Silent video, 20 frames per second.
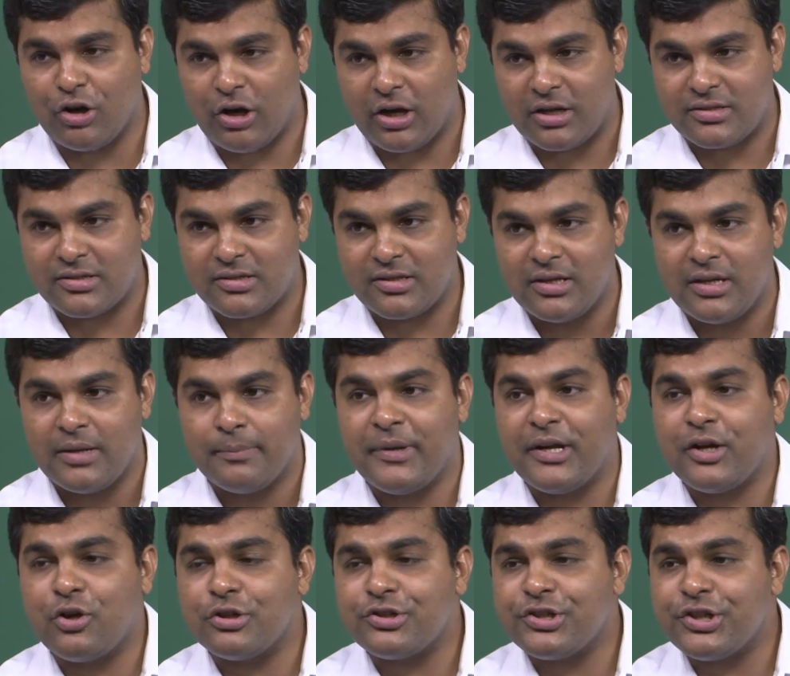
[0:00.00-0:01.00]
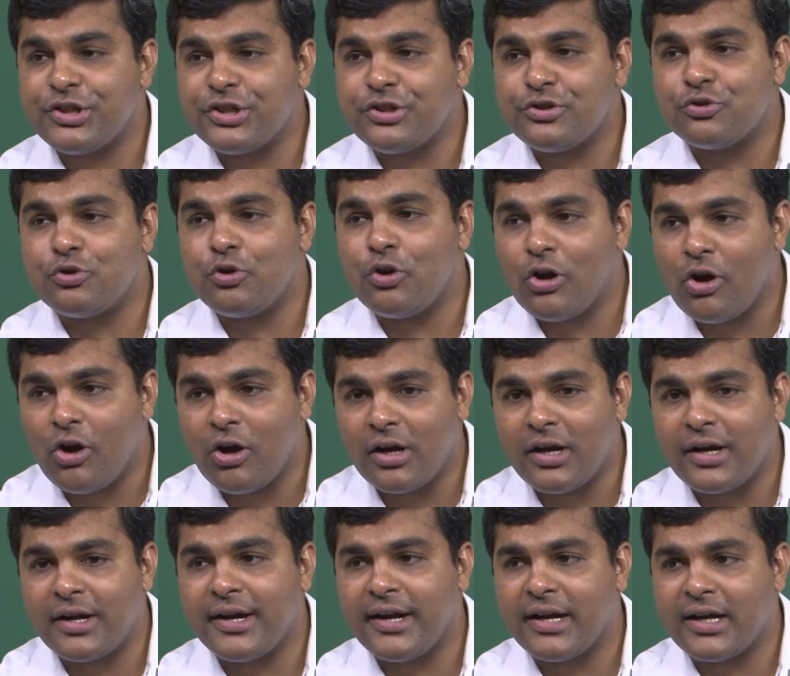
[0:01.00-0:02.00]
cost because it is no
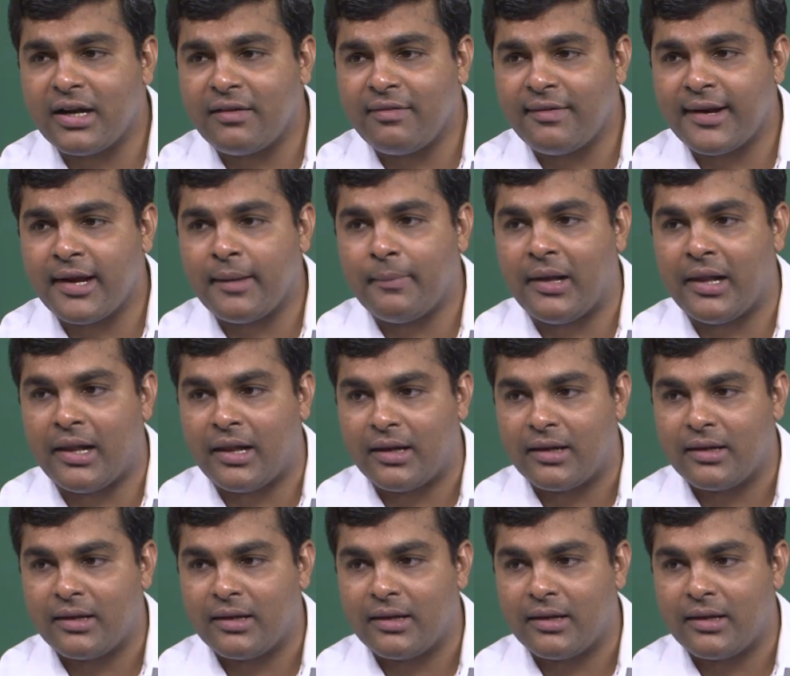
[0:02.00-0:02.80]
longer recoverable.